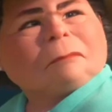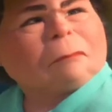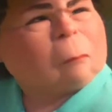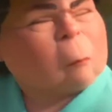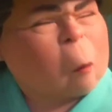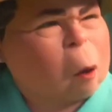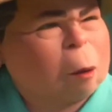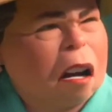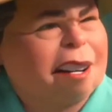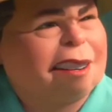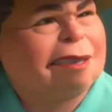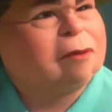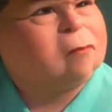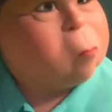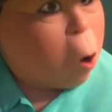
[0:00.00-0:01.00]
First
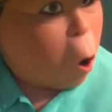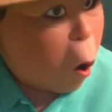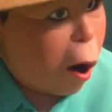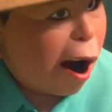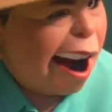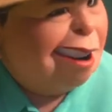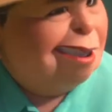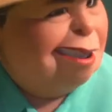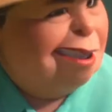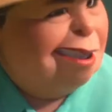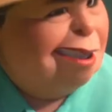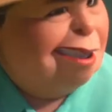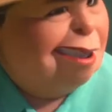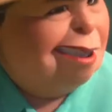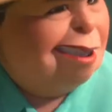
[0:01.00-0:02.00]
up, we have an older
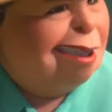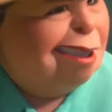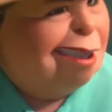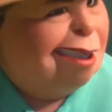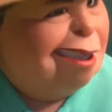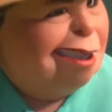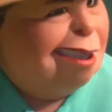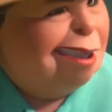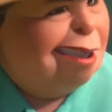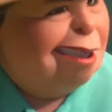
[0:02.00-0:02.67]
lady who is hard of